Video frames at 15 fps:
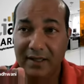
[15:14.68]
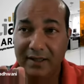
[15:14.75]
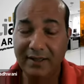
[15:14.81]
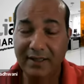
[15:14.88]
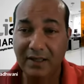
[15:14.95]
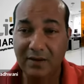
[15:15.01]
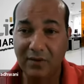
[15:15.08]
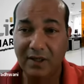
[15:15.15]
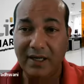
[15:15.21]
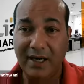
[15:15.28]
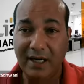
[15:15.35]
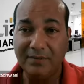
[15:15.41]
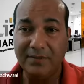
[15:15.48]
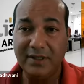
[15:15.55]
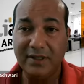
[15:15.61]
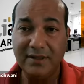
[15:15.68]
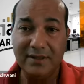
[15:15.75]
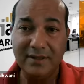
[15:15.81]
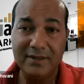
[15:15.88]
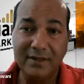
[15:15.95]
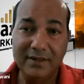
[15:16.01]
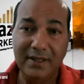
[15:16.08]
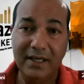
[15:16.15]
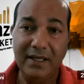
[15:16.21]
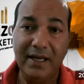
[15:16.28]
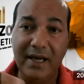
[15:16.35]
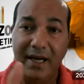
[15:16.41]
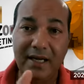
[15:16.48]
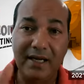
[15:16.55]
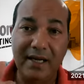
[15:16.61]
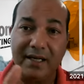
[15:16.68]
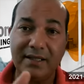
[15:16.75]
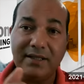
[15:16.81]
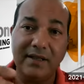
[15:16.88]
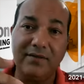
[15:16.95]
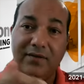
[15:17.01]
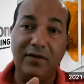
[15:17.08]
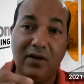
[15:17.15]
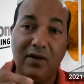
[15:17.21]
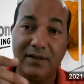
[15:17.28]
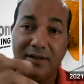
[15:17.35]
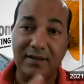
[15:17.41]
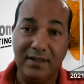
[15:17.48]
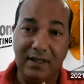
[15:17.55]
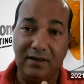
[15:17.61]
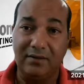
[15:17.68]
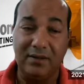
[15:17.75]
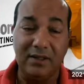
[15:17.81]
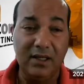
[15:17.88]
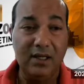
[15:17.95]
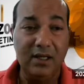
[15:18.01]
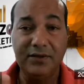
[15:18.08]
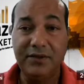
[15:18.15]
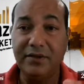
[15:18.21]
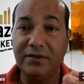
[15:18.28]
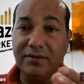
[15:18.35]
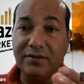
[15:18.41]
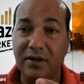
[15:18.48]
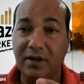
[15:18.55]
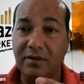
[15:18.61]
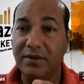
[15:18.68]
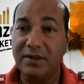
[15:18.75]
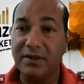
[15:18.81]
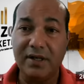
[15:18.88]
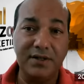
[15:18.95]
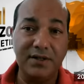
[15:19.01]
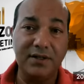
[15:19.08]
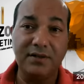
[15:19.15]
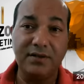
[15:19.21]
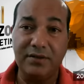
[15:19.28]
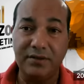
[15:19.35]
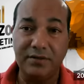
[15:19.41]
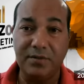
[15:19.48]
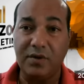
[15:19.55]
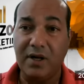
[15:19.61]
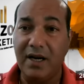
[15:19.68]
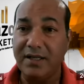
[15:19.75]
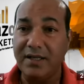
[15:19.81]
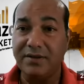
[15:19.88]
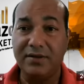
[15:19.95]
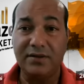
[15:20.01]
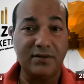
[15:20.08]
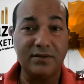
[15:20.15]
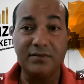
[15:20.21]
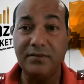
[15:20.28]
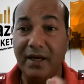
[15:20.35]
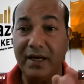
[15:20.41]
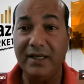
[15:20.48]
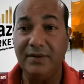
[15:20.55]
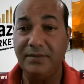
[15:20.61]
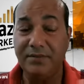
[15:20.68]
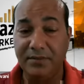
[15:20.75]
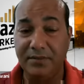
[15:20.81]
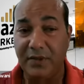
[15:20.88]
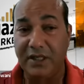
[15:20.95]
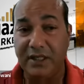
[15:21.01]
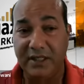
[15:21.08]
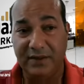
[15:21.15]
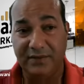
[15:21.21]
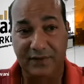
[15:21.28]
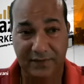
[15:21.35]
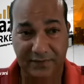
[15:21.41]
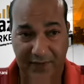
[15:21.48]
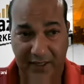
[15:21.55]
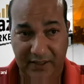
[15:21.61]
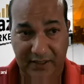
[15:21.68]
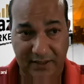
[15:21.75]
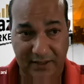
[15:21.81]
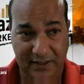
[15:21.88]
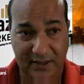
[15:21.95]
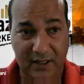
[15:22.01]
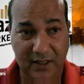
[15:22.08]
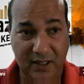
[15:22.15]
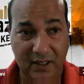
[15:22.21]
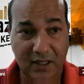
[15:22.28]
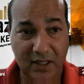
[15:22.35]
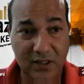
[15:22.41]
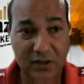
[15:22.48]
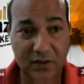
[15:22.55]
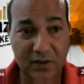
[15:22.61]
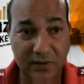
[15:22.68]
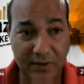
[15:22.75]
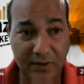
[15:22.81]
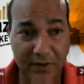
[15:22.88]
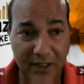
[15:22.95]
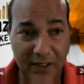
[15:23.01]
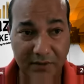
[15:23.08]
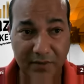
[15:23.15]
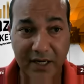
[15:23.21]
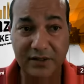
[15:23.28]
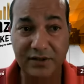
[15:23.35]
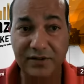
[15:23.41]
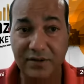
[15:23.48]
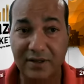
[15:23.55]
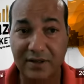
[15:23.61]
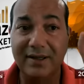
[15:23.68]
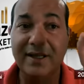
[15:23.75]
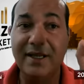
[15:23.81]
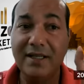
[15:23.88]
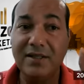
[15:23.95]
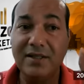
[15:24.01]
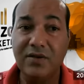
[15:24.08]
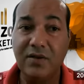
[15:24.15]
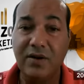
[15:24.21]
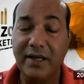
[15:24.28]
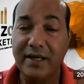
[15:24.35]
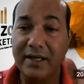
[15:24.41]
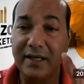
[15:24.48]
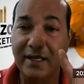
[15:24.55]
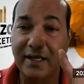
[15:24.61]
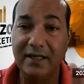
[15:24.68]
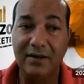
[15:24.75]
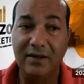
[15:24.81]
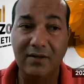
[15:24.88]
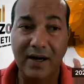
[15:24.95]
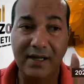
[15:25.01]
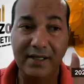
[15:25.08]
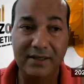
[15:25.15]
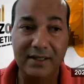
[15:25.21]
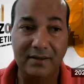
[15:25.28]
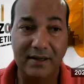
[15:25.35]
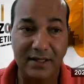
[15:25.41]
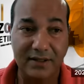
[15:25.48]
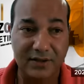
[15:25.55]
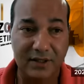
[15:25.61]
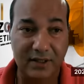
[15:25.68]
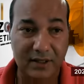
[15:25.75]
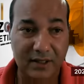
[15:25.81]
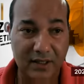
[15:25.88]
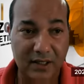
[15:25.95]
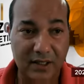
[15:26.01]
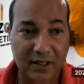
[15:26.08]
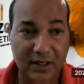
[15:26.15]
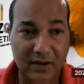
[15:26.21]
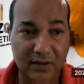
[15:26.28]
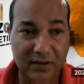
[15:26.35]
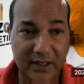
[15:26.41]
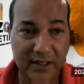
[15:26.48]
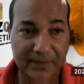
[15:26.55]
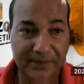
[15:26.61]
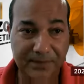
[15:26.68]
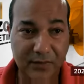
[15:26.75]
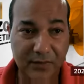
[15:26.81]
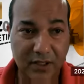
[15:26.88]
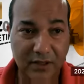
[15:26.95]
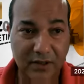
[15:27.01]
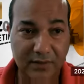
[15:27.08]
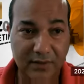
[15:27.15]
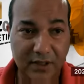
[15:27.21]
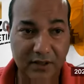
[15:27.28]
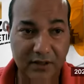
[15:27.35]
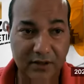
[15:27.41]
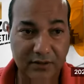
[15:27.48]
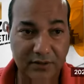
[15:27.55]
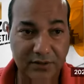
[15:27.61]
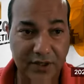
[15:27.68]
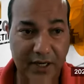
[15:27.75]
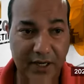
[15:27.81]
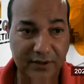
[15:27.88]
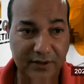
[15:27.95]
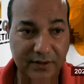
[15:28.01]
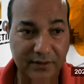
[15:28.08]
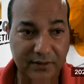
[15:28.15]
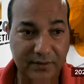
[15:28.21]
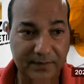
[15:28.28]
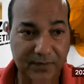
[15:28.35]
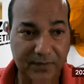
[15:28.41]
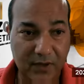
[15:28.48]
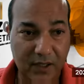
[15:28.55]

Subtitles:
Then what happens, that indexing falls down due to competition, due to price, due to many, many different factors. So we want to make sure it's going in the right direction. Okay, so we're going to do check two,